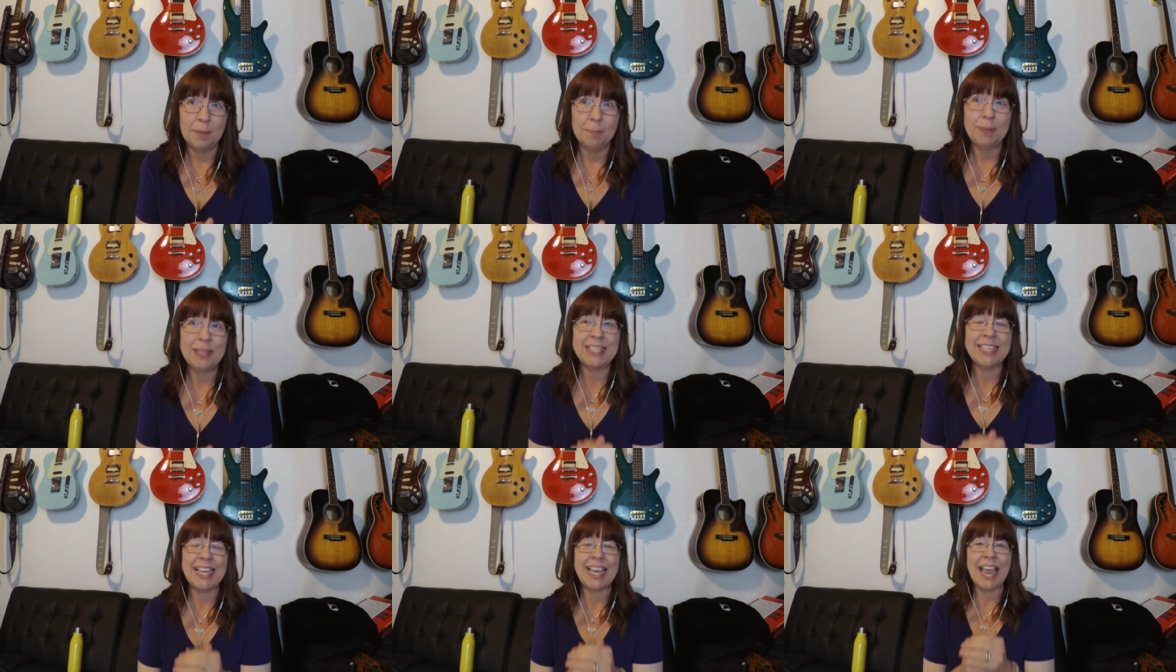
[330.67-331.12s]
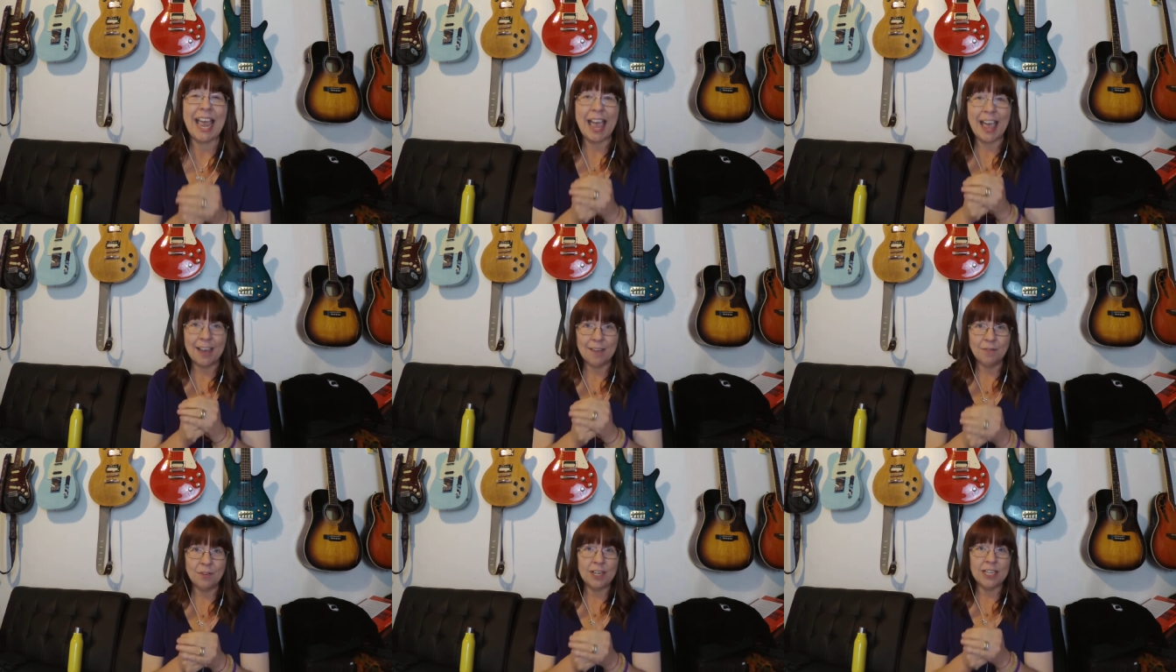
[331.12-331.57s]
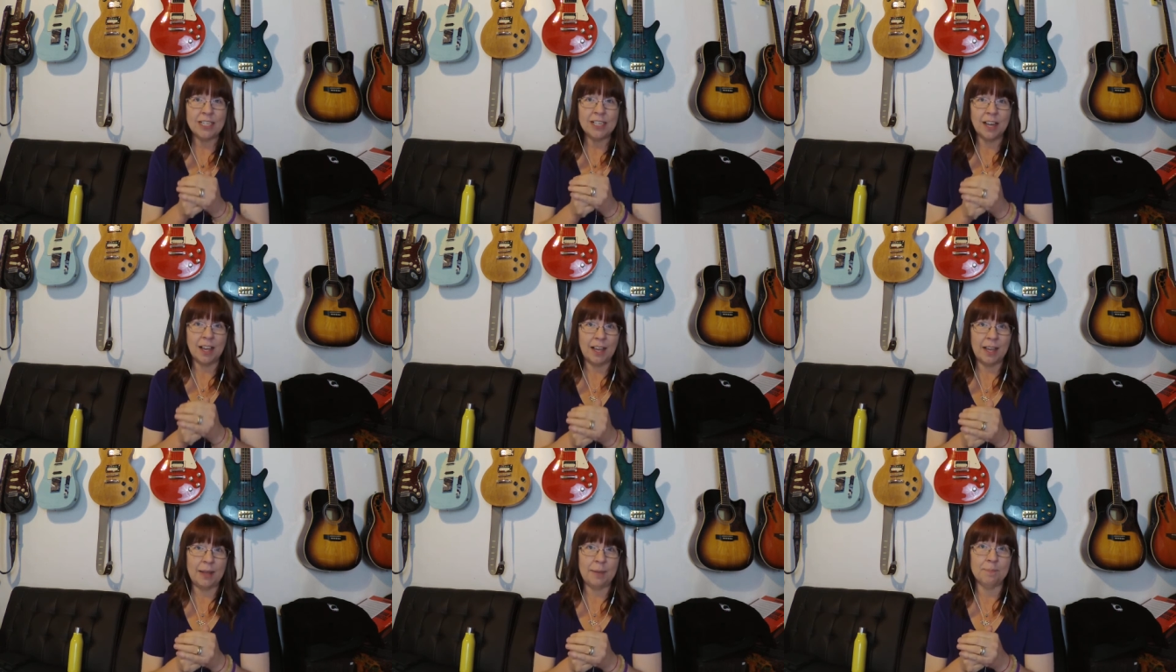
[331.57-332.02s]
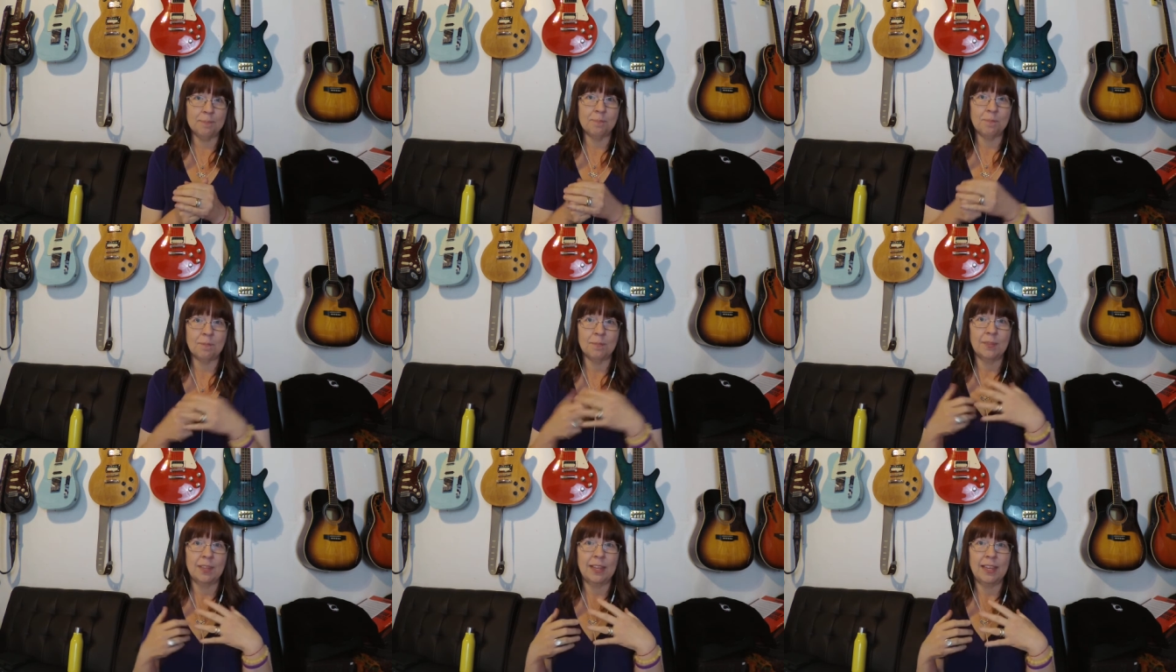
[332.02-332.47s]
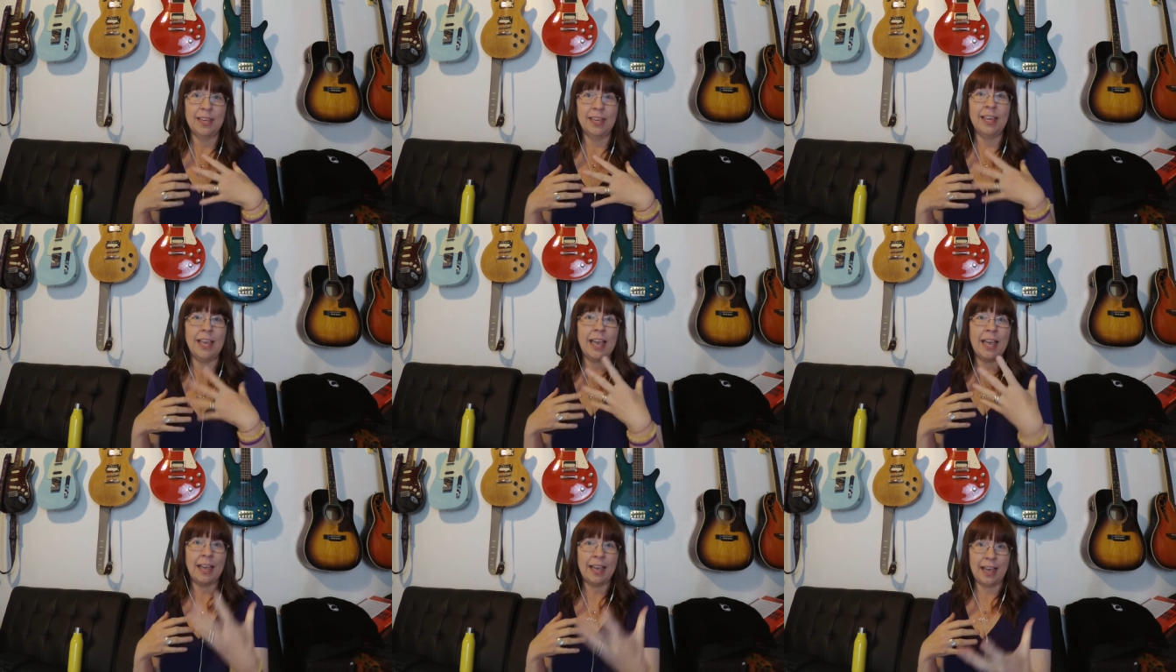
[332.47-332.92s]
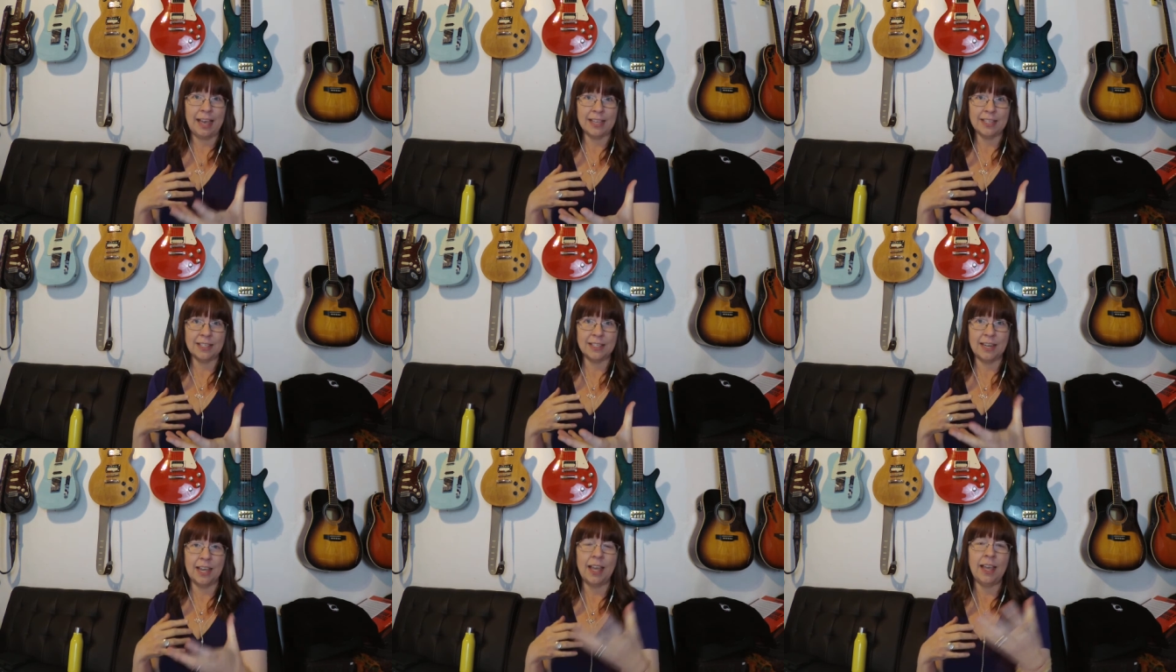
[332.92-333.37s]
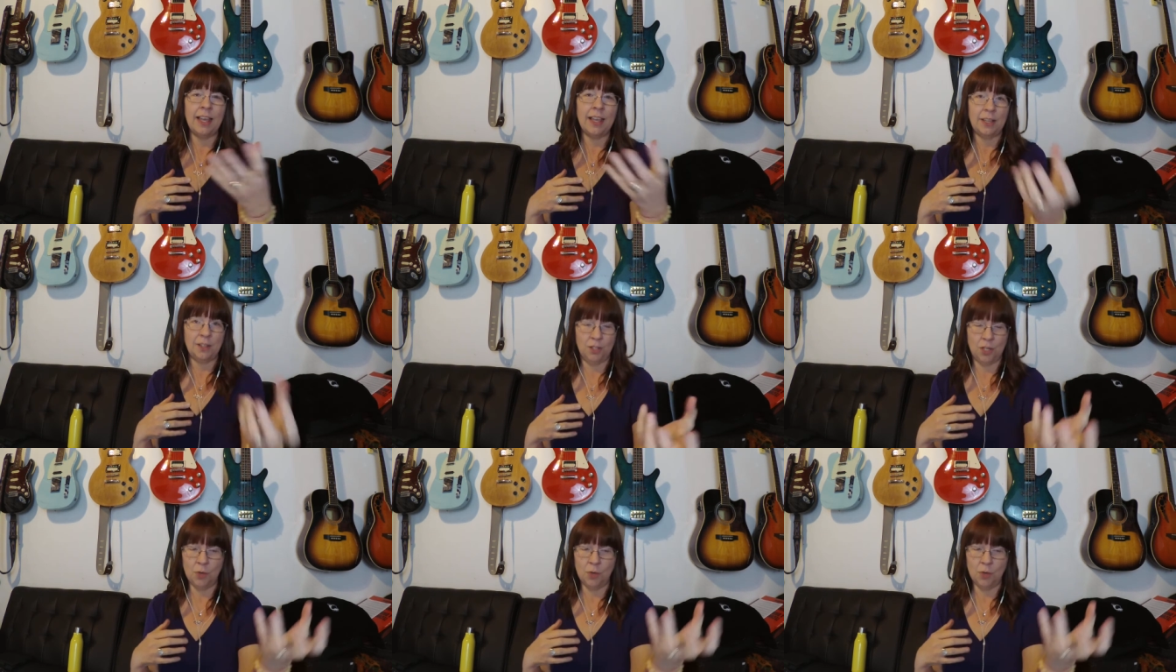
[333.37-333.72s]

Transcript: But see, every time he asked, Hey,